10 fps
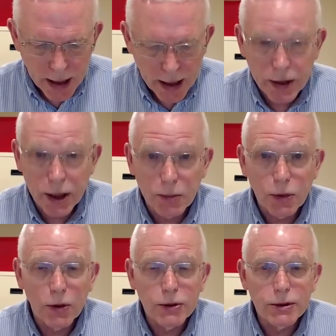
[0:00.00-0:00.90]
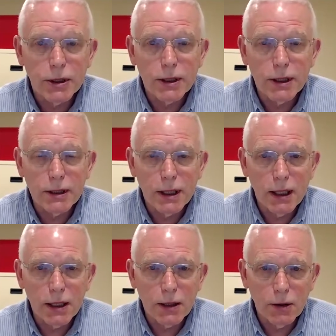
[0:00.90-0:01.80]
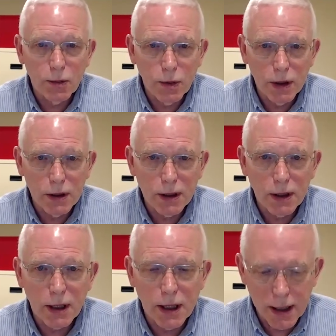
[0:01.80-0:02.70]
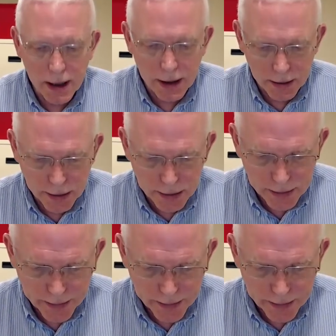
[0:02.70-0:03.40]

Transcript: and the approach that they take with clients.